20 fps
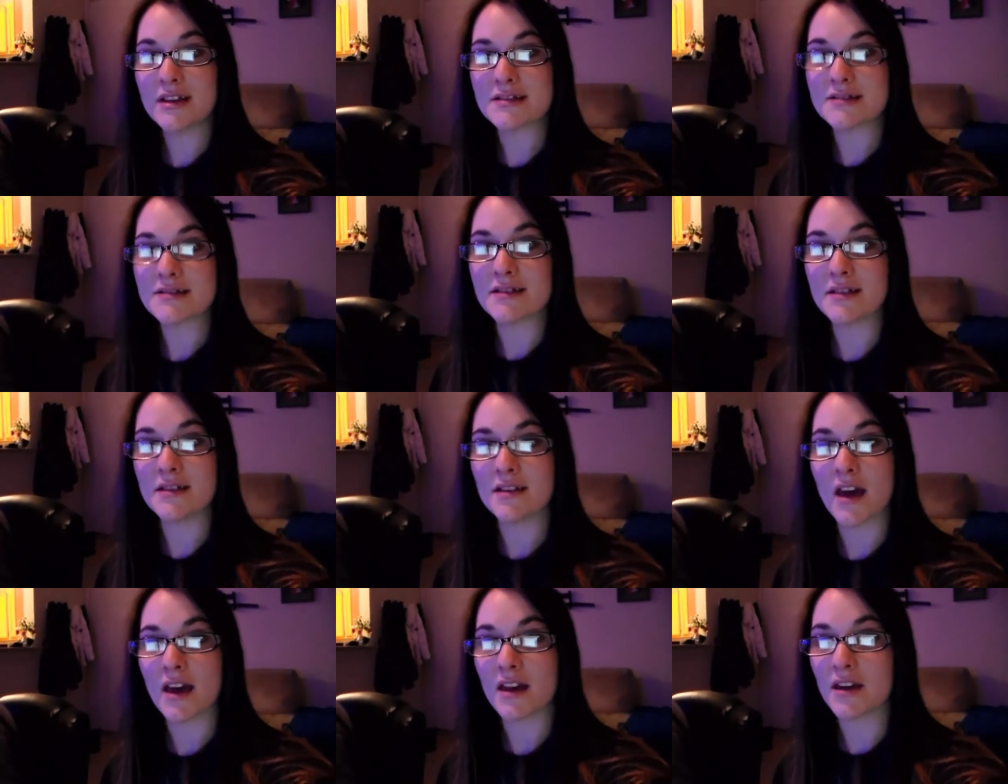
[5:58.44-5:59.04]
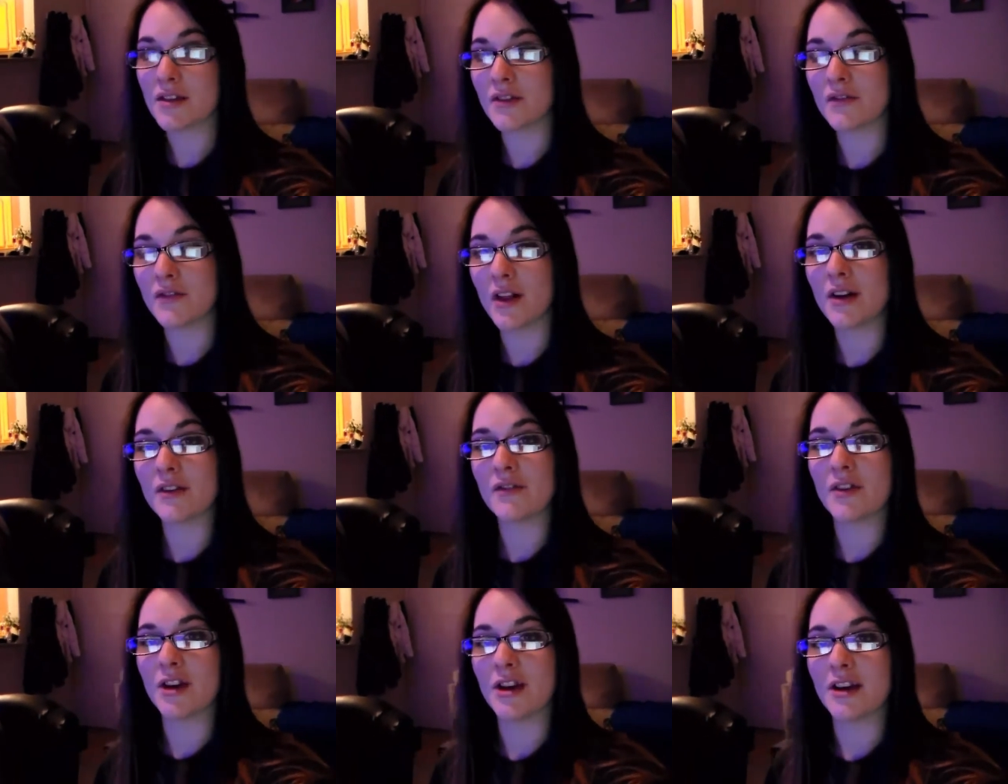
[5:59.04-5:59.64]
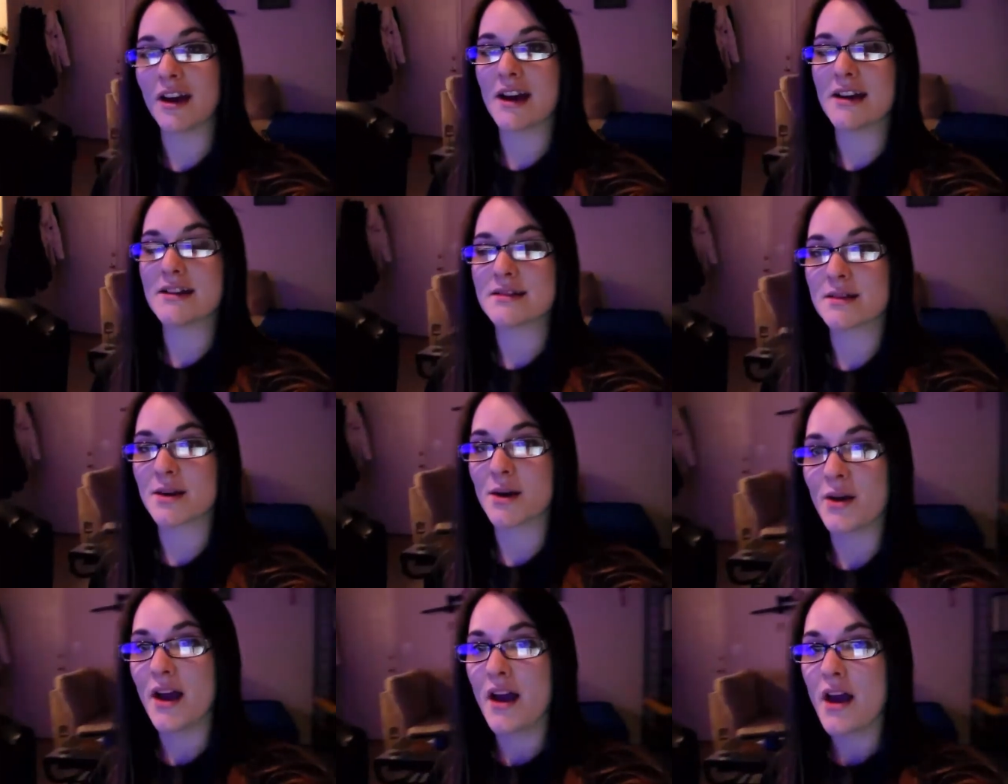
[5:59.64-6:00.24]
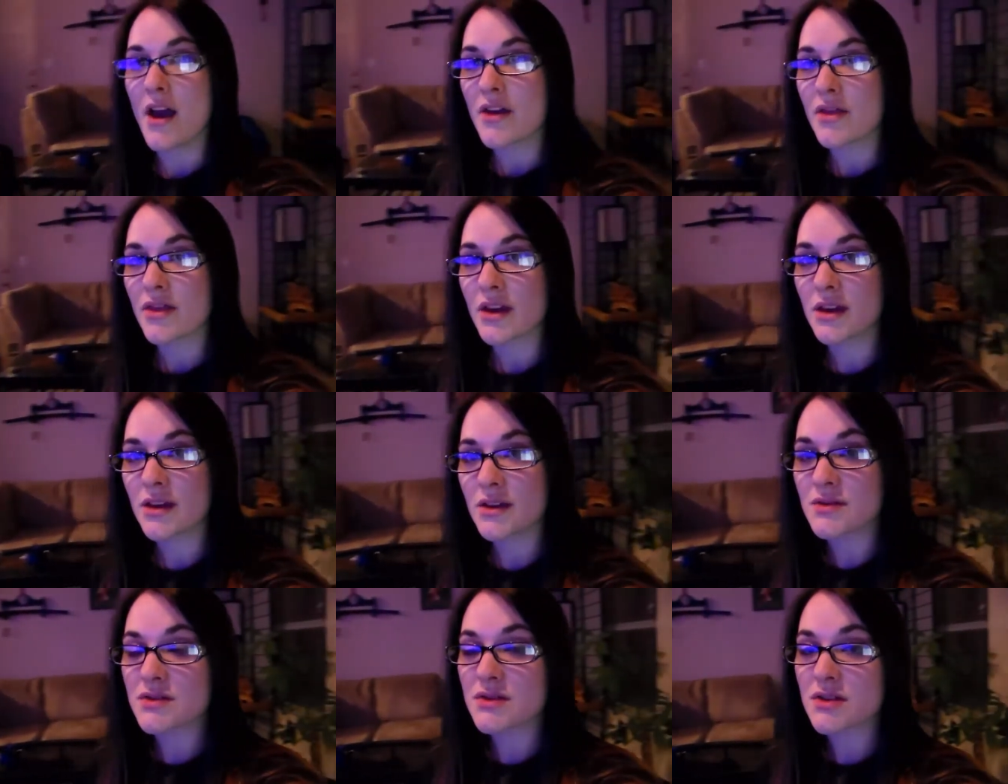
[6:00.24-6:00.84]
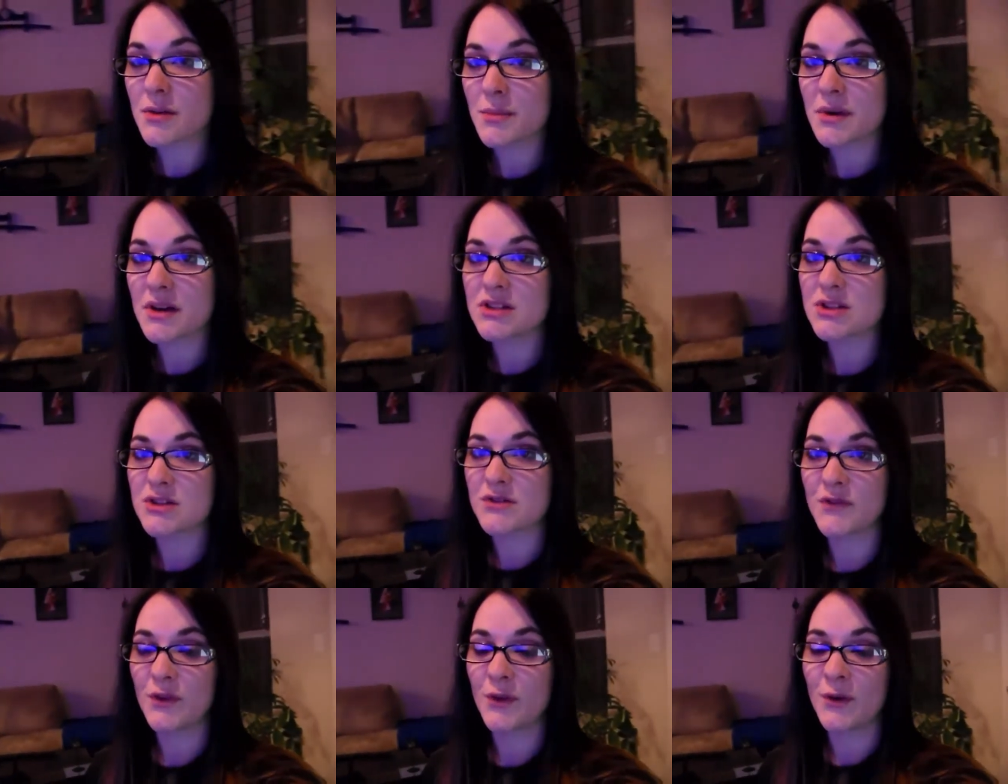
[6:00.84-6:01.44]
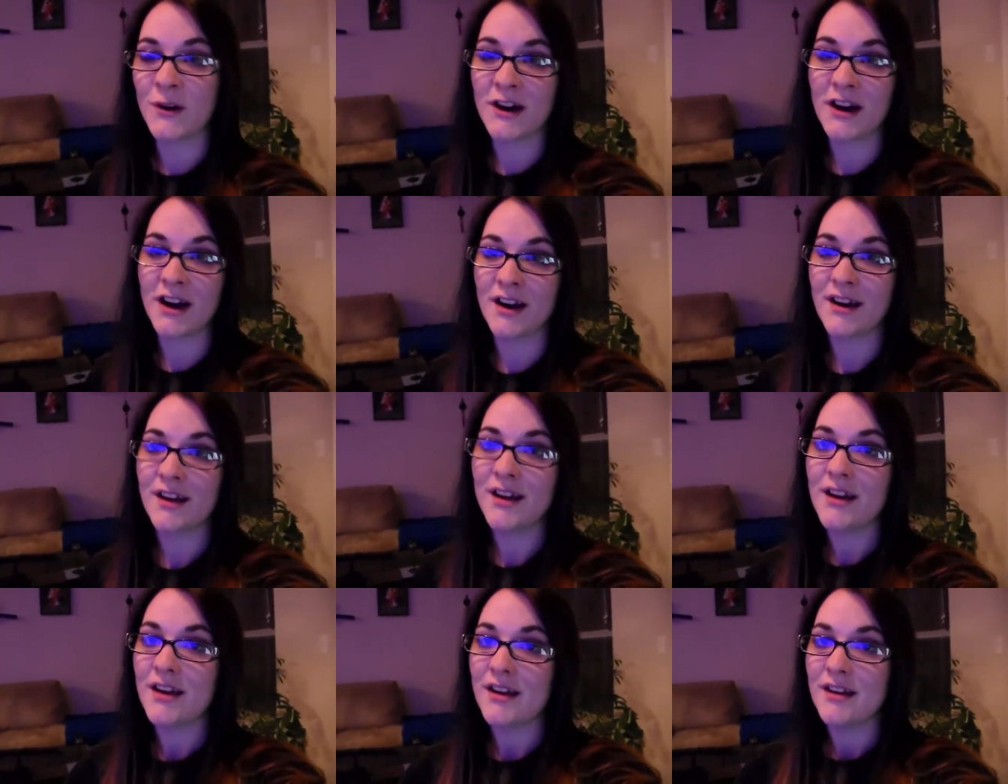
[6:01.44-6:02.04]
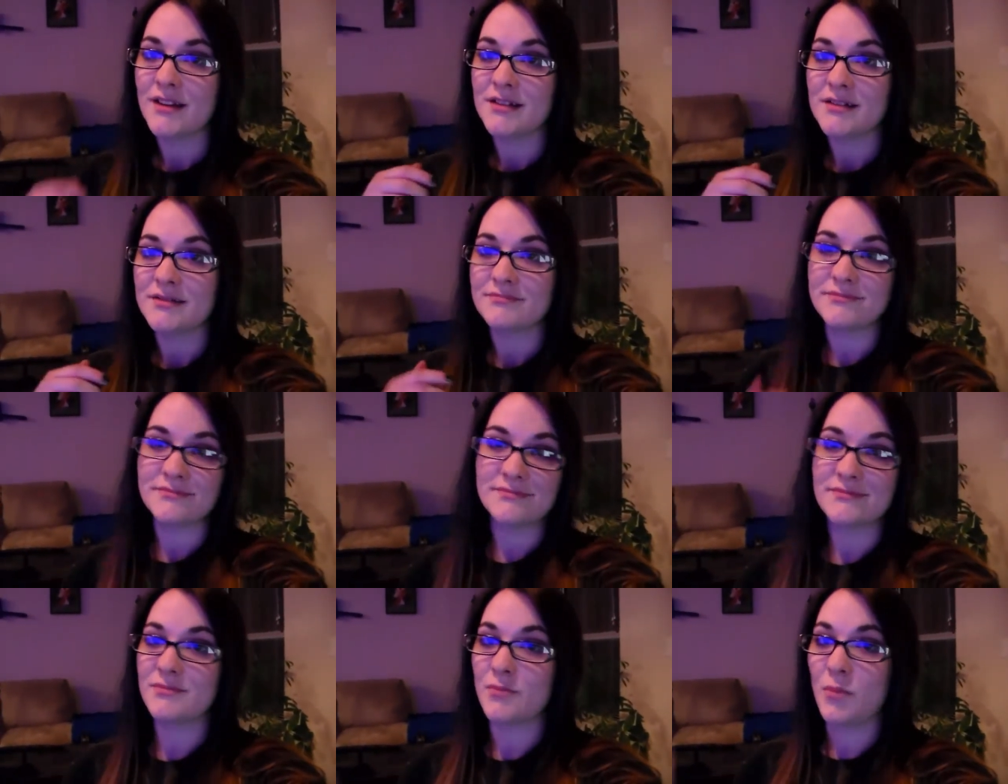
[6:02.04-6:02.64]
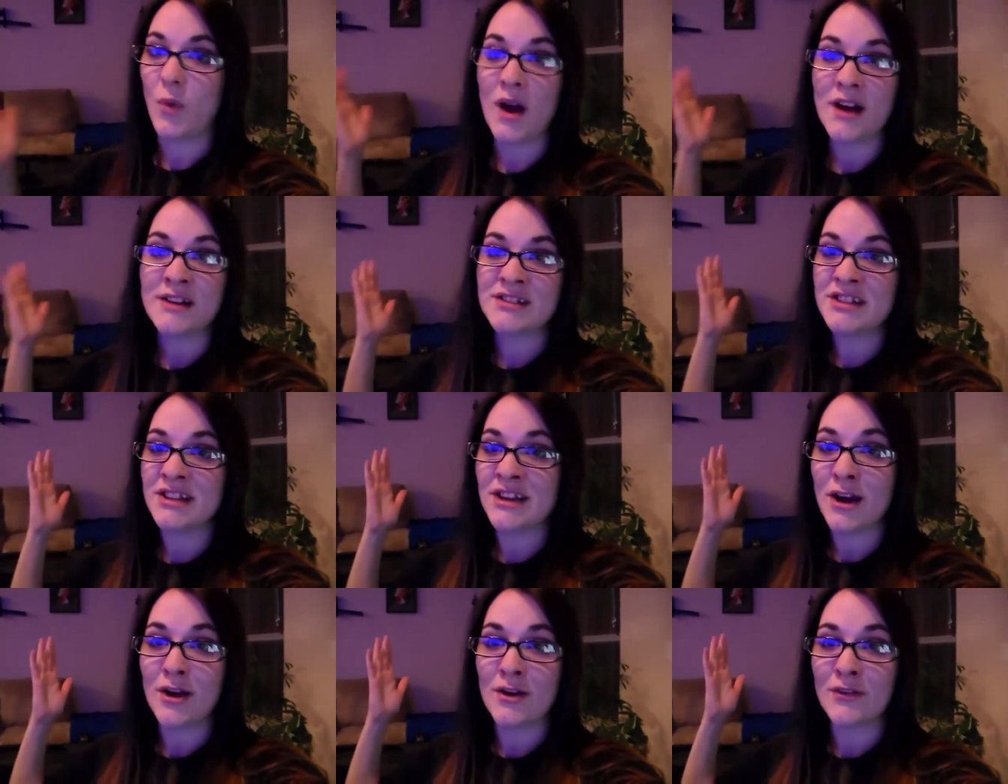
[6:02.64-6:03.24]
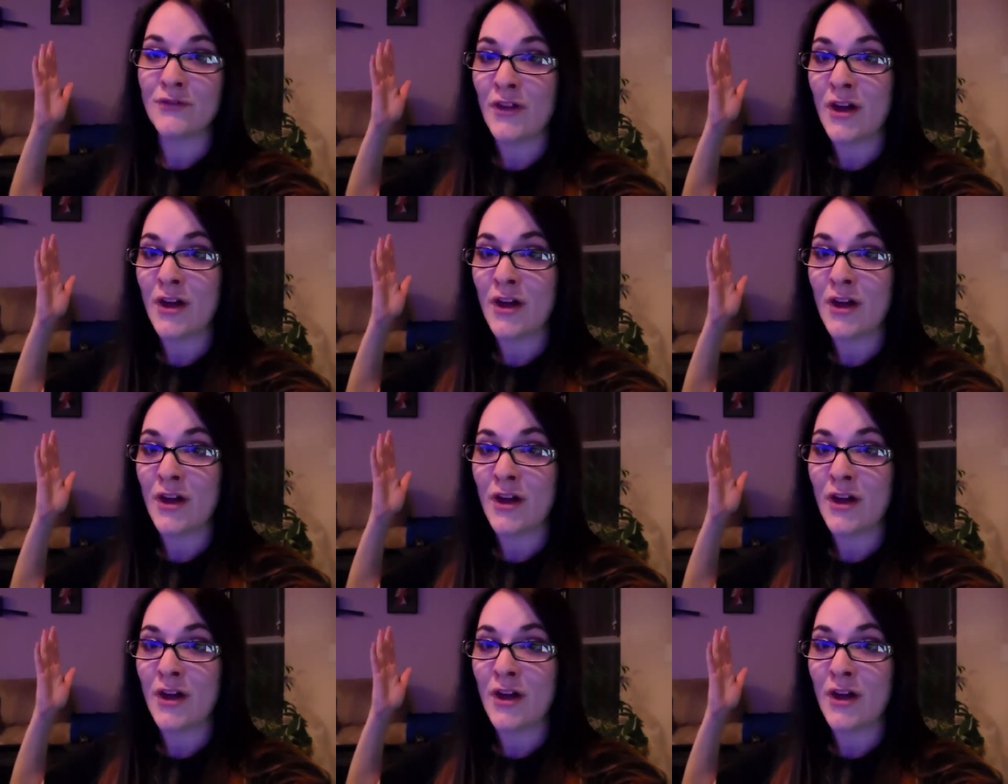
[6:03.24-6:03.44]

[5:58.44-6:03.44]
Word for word: this and edit the vlog for you guys. So thank you so much for watching our